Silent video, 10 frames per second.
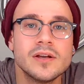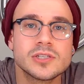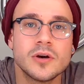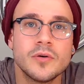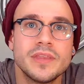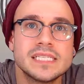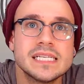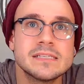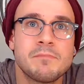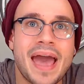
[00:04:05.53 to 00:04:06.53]
So
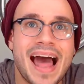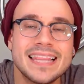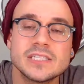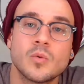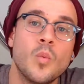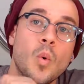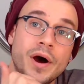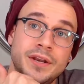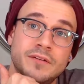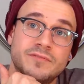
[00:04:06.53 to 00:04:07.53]
this is palette
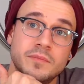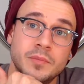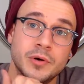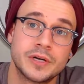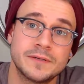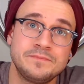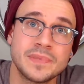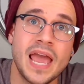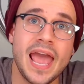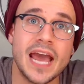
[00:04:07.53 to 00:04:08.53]
1 from the book.
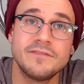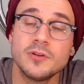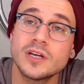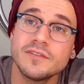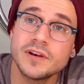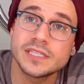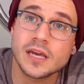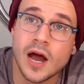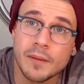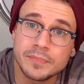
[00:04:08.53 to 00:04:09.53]
And if you look at the very
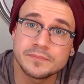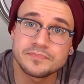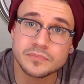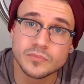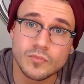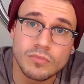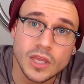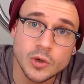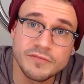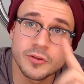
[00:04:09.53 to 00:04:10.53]
top,
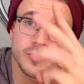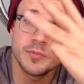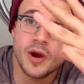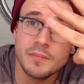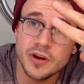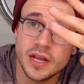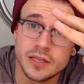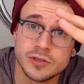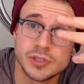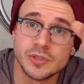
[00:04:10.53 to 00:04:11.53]
you have your three primary
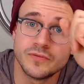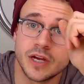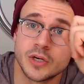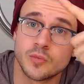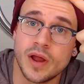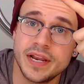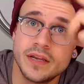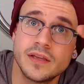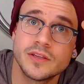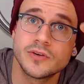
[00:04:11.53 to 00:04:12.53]
colors. You've got your
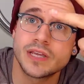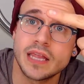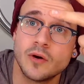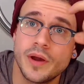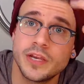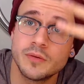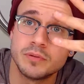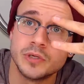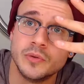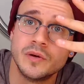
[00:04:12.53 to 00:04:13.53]
red, your yellow, and your
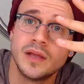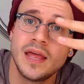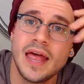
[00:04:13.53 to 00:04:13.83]
blue.